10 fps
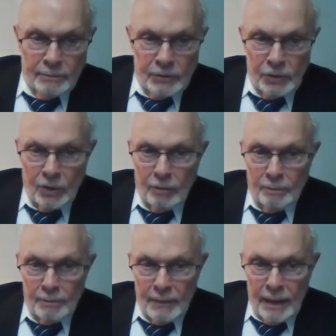So
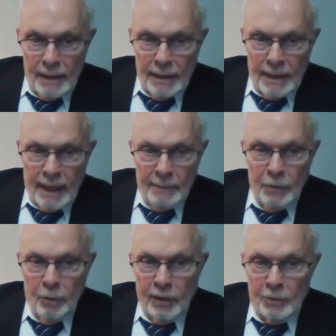I'm
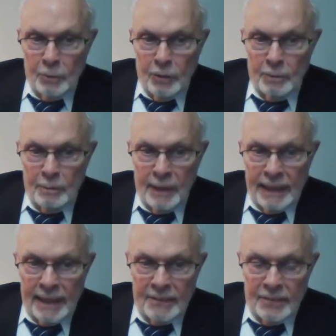no expert, but my
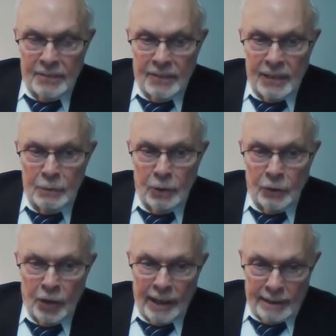guess is that he will
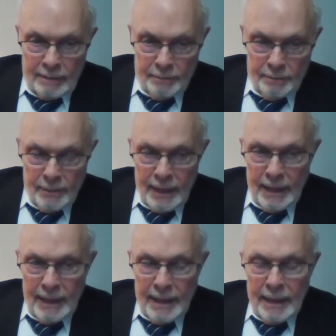not.
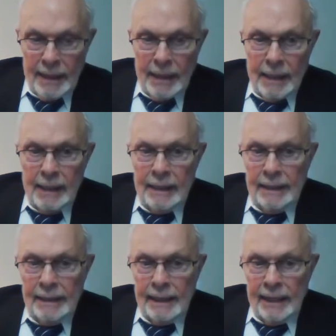
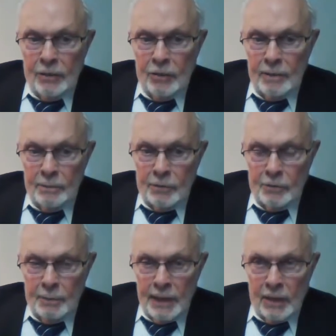I heard him
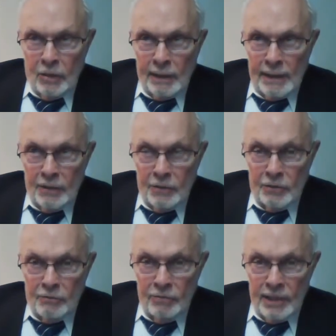speak on his
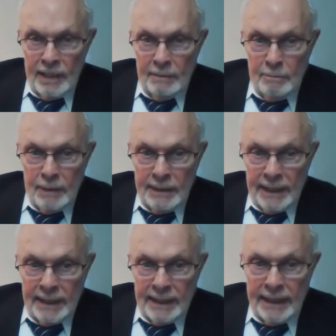stream
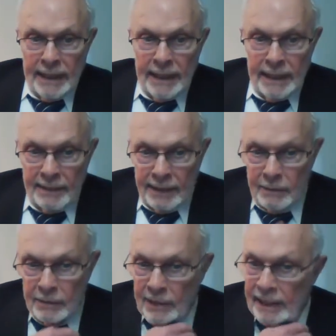the other day, I think it
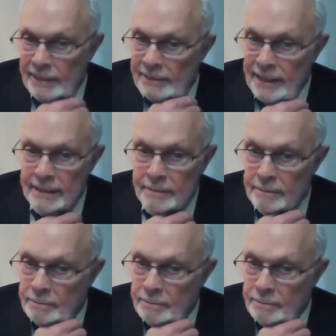was last night,